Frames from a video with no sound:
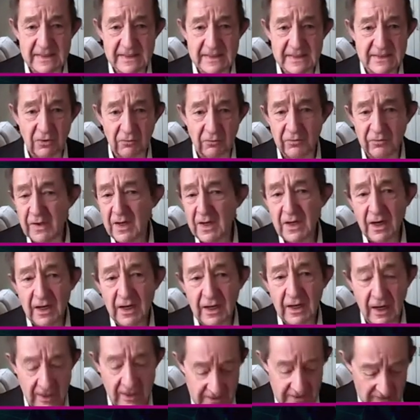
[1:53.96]
this is what it
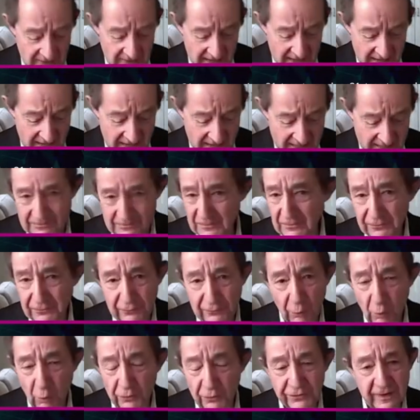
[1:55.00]
consists of.
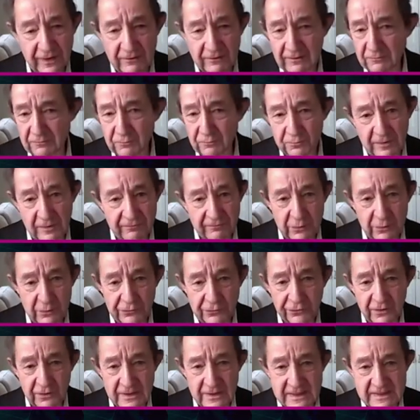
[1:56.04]
The fourth
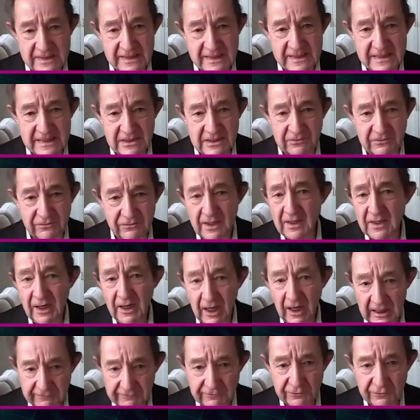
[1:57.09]
revolution consists
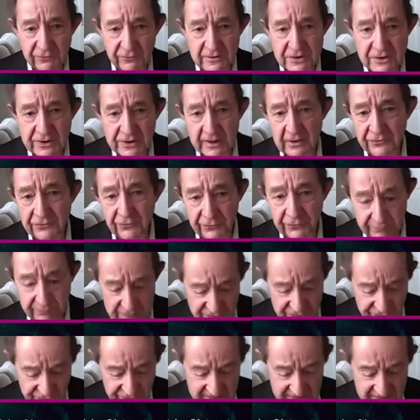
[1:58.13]
of artificial
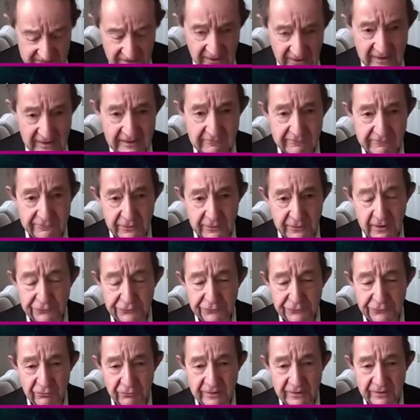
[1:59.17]
intelligence, machine learning,
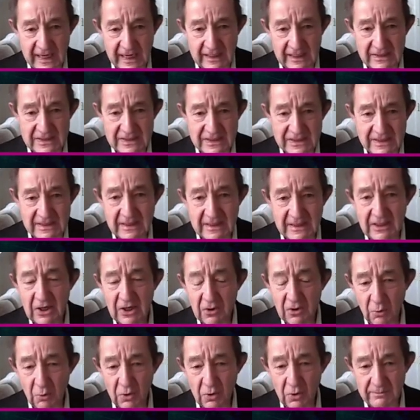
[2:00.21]
virtual reality,
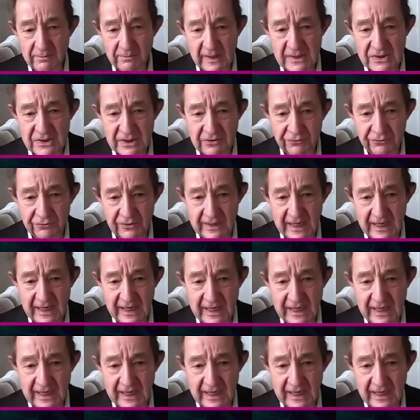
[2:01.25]
augmented